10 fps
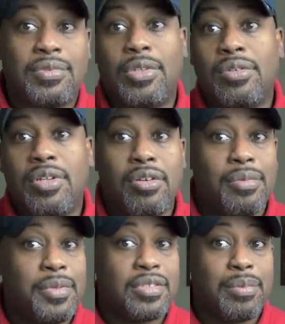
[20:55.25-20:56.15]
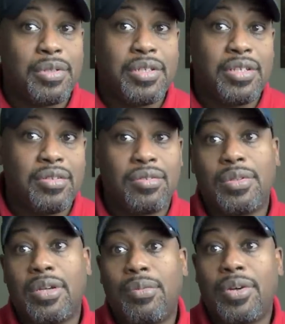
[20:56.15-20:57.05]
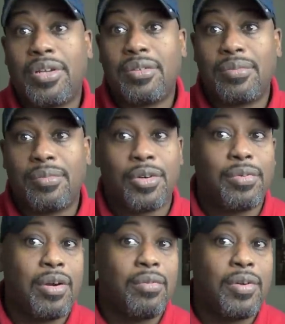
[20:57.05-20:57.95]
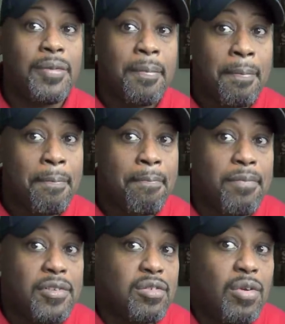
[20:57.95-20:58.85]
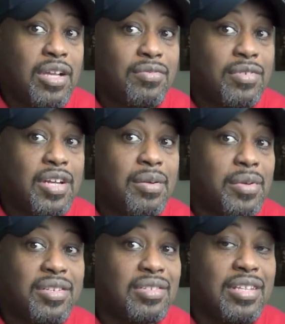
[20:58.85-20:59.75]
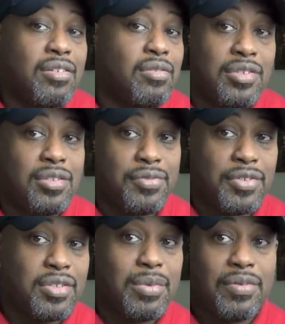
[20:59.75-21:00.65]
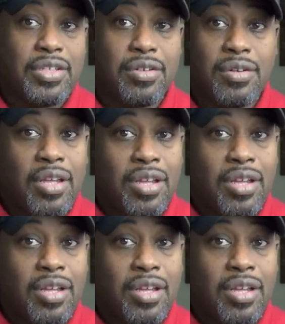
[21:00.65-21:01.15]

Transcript: Golden Coleman's, I please do what I want, work where I want it's quasi retirement because I don't, you know, if you see my video,